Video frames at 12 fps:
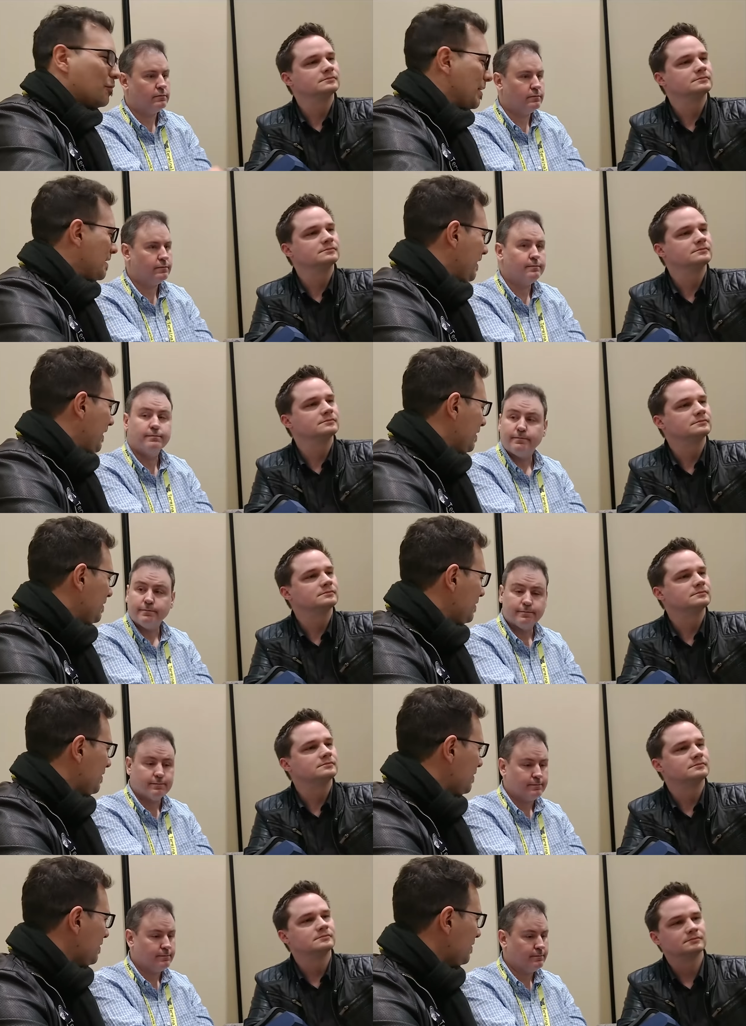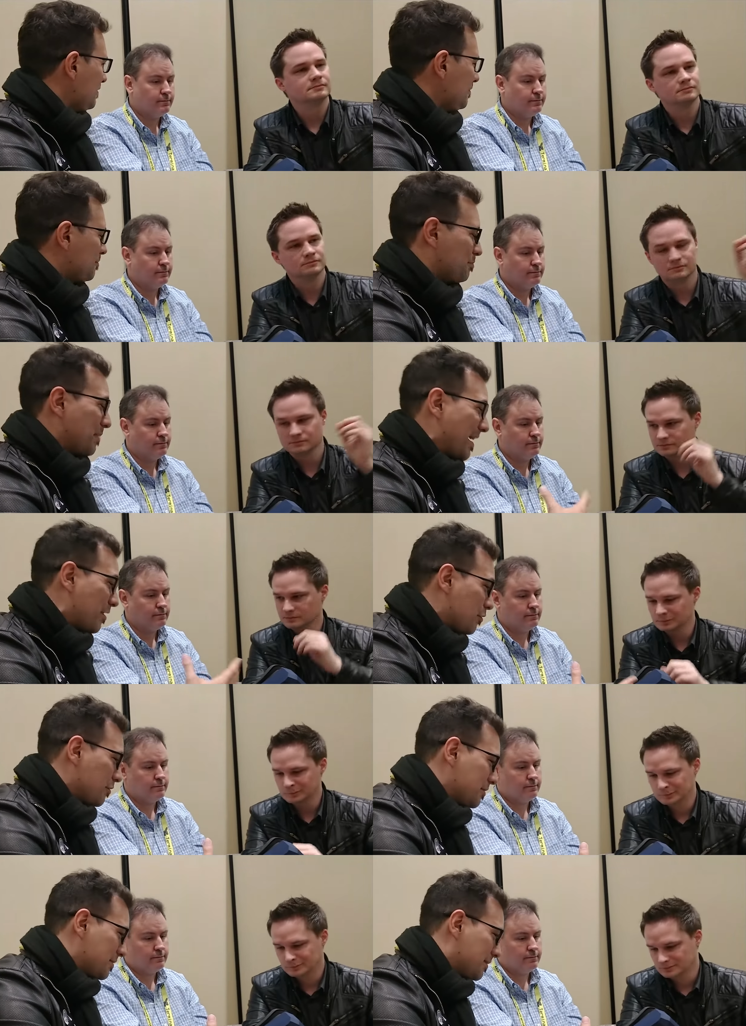Speaker 1: when can the
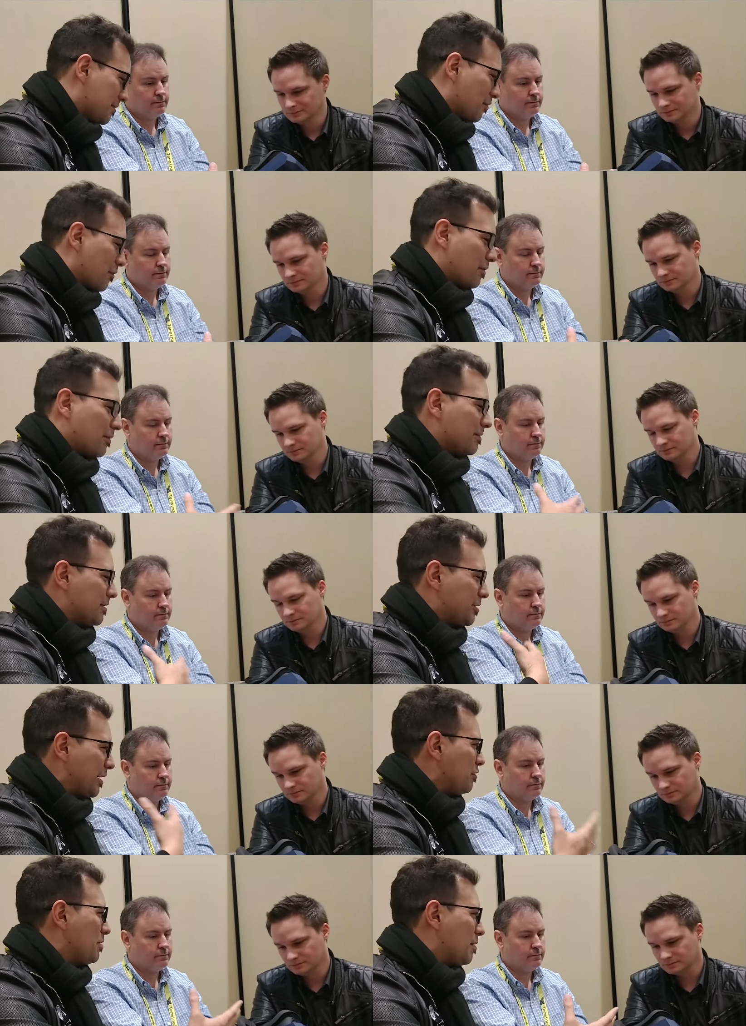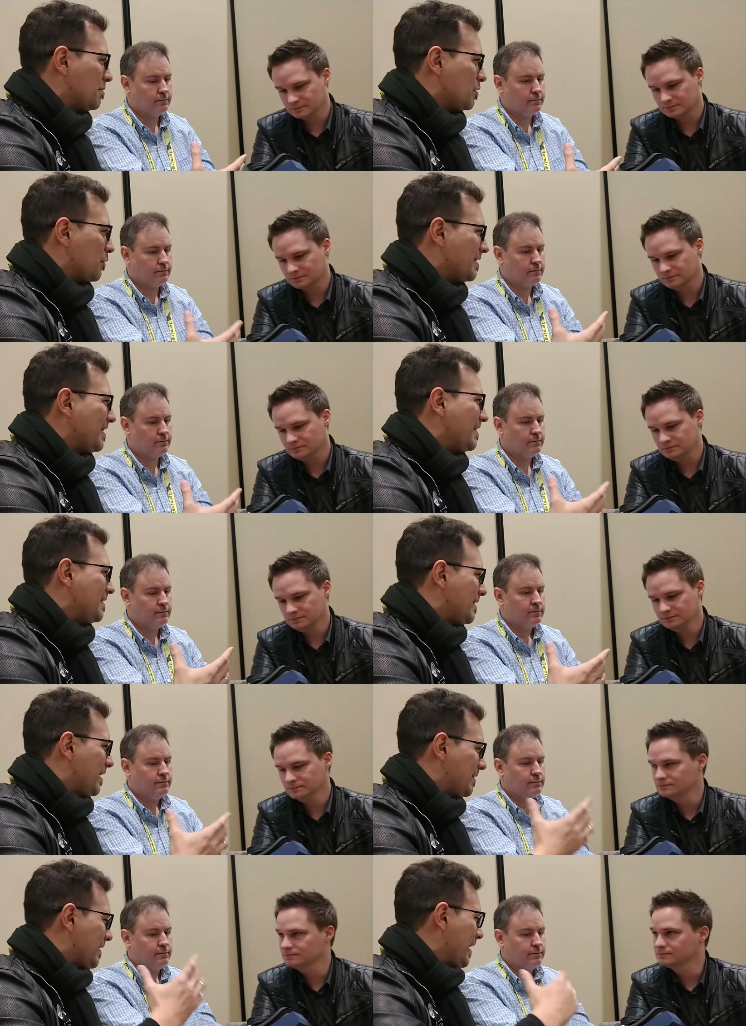backers or the general public when can
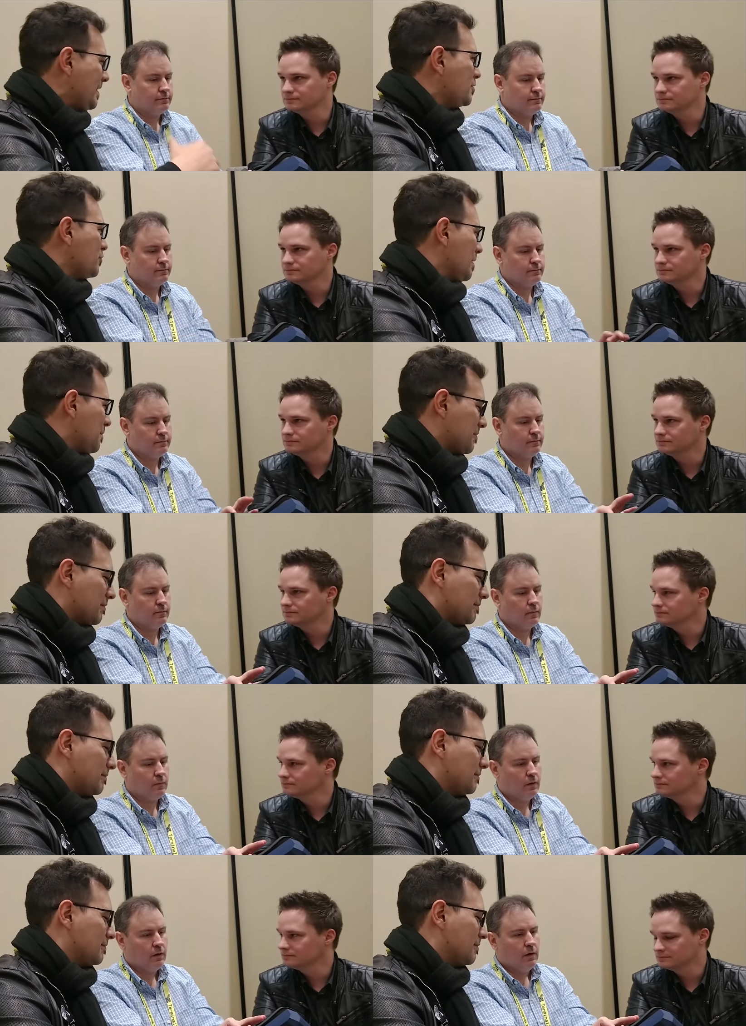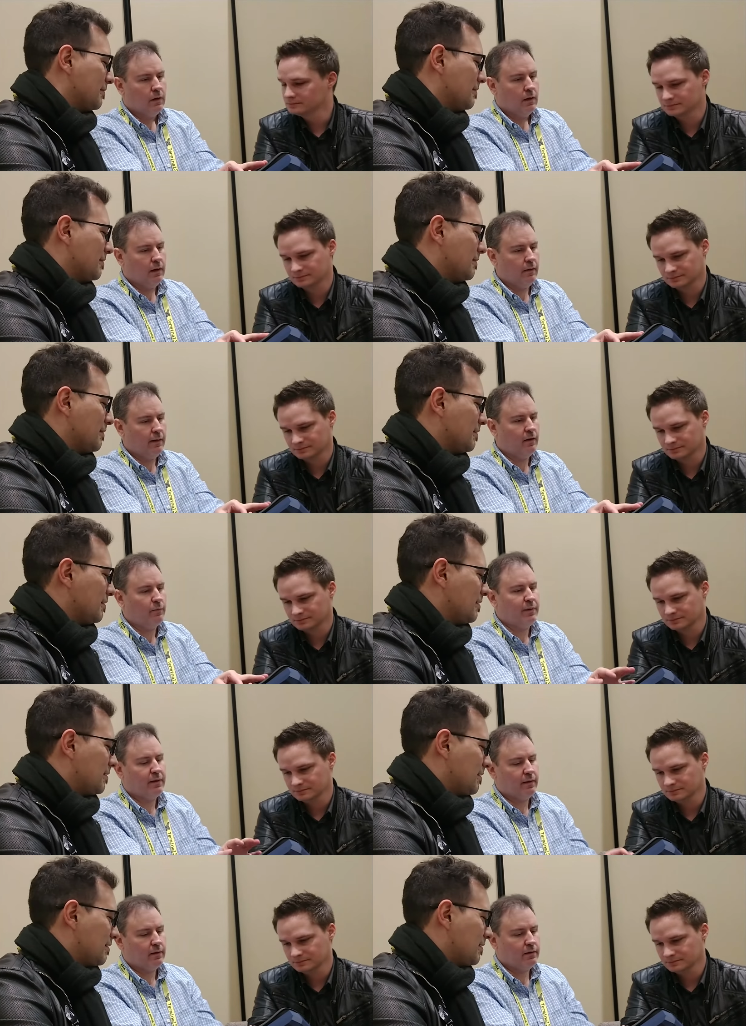they get the
Speaker 2: head strap? Uh, that'll
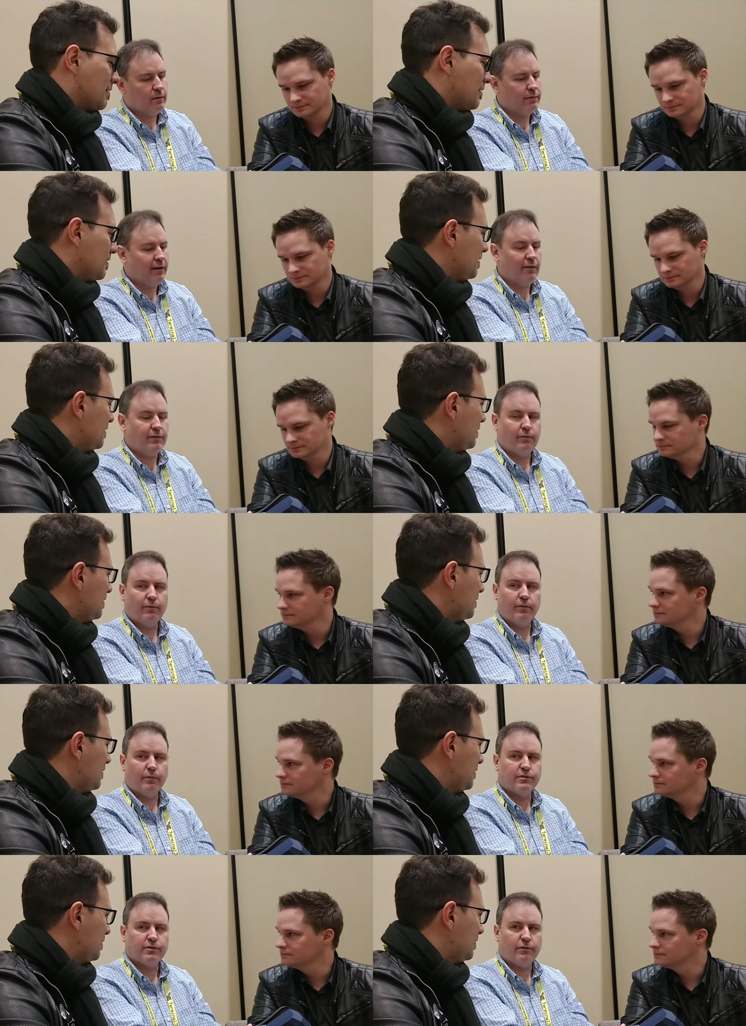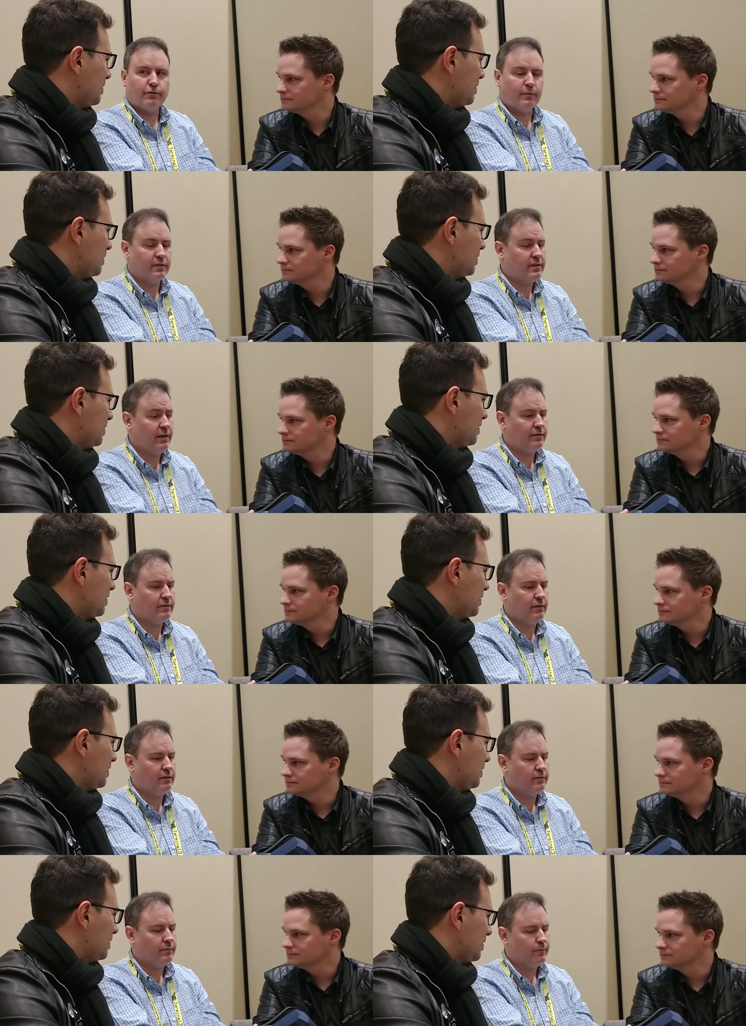be that'll come down to the results from the
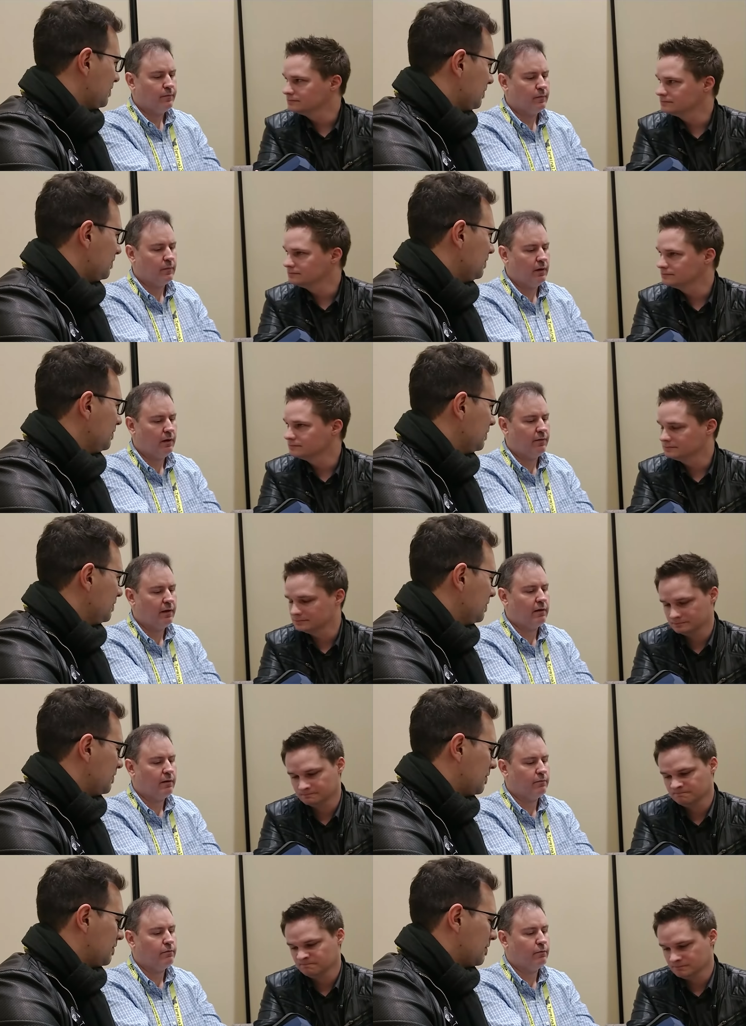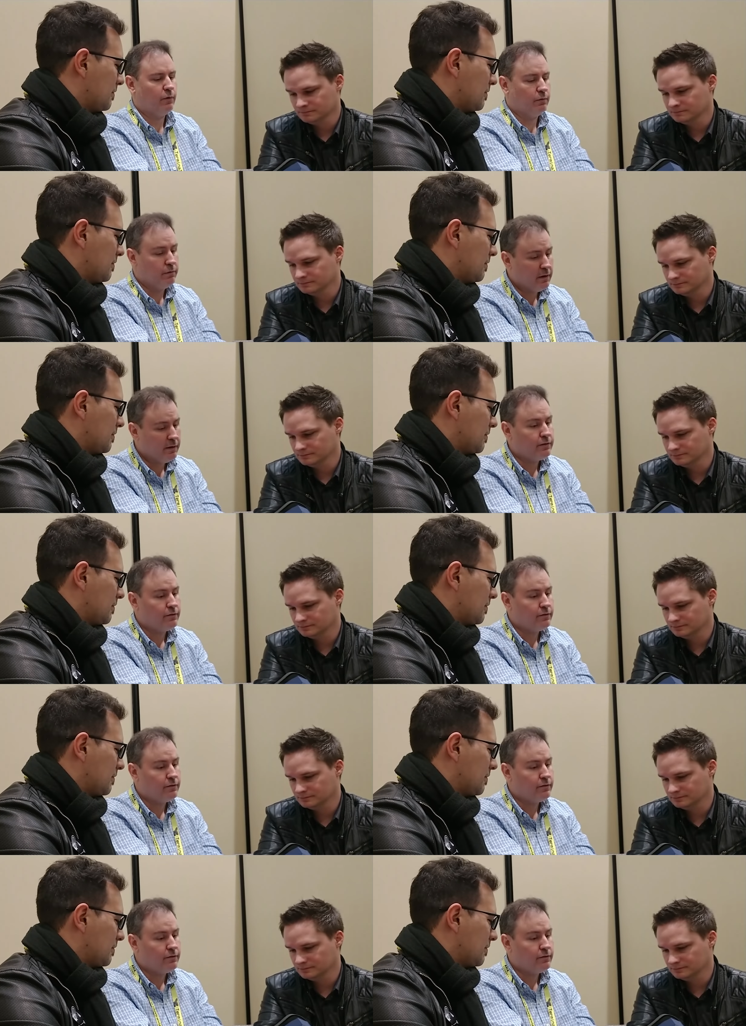testing. I think we'll very